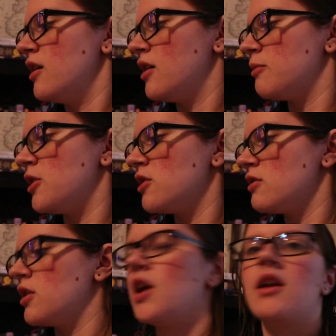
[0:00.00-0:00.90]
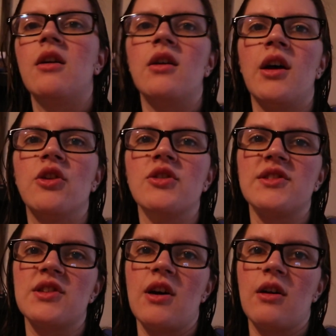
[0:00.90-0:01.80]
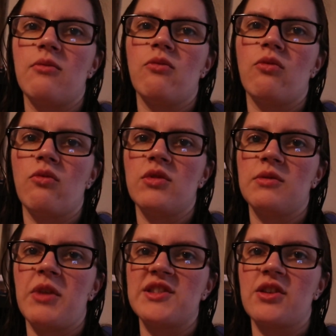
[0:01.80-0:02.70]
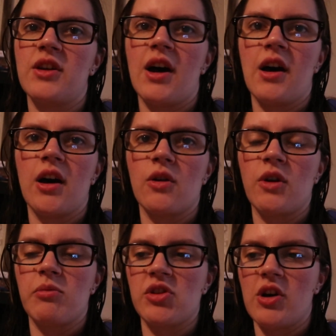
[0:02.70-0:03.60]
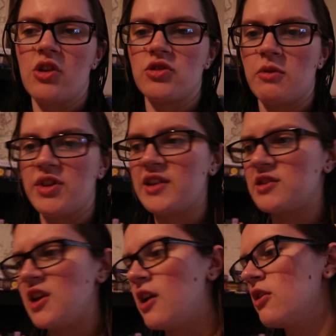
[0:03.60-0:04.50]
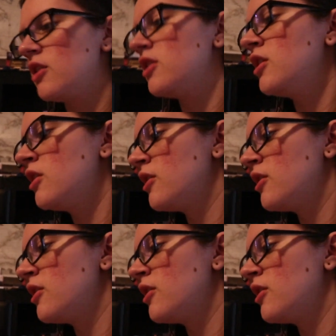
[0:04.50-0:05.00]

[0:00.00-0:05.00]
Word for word: um, other than that, I know there's a basically a Greek mythology retelling